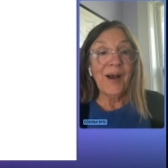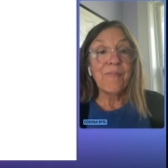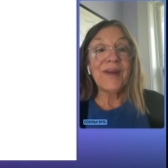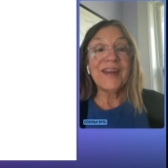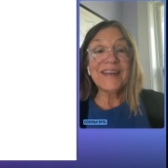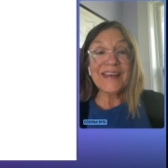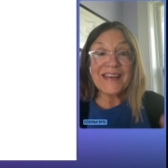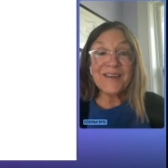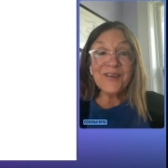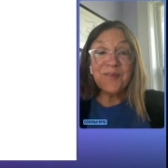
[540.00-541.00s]
But an
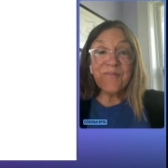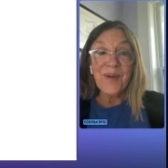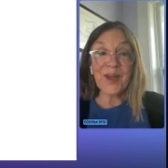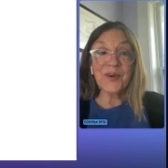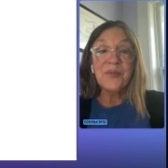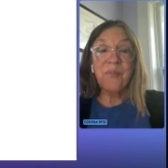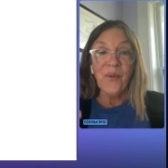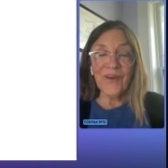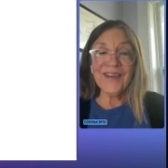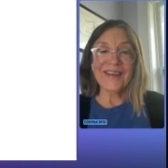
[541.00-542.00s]
even better
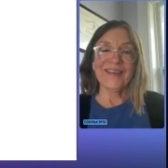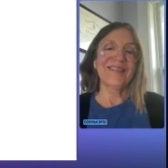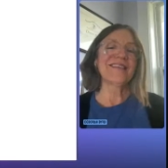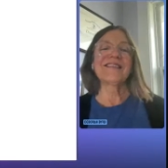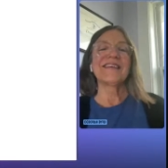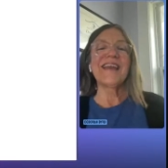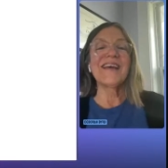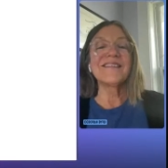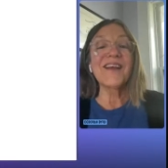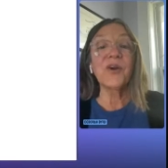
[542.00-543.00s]
morning to see
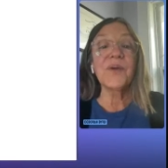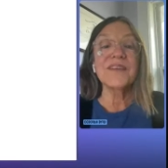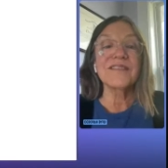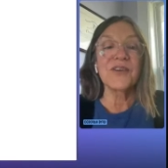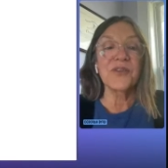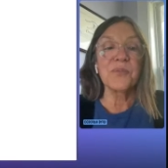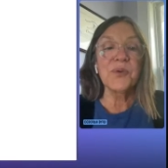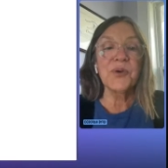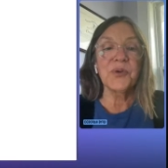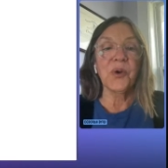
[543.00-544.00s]
Antares near the
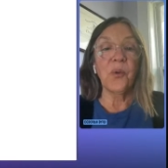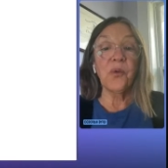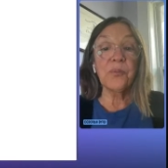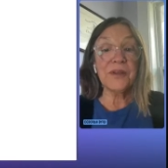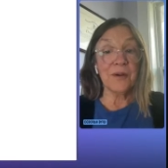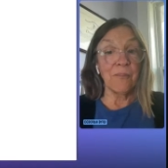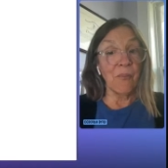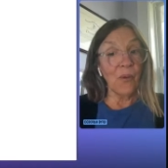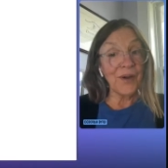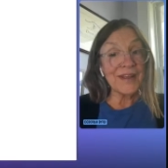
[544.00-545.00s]
moon will be the
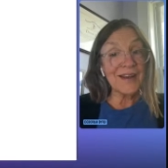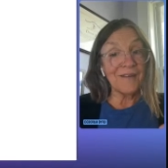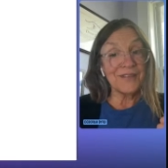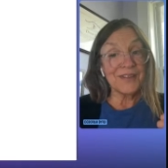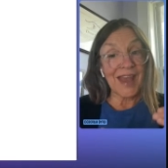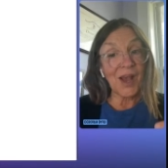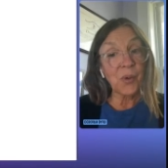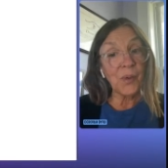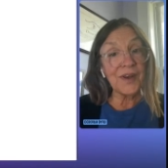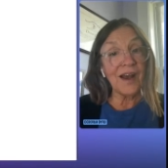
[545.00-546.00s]
morning of the
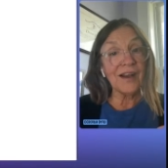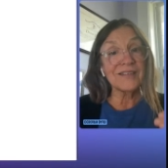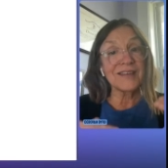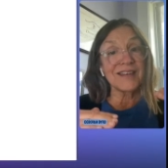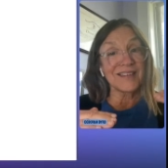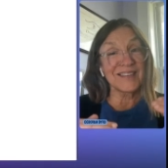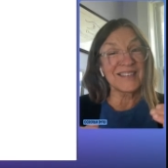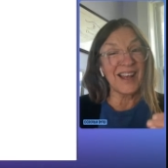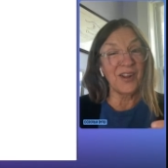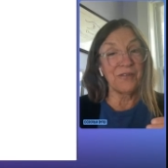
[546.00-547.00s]
equinox
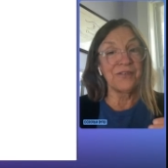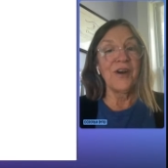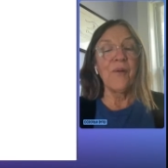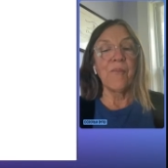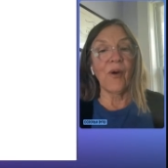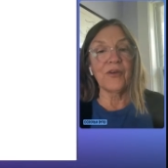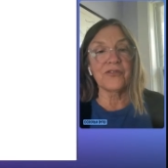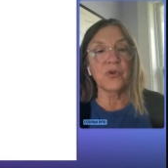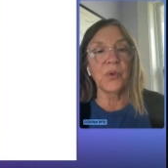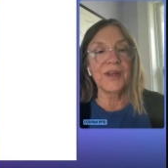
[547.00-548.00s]
itself, March
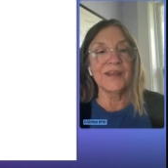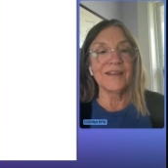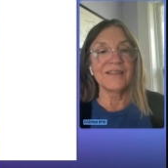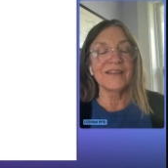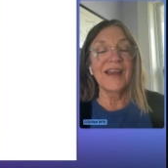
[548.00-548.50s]
20th.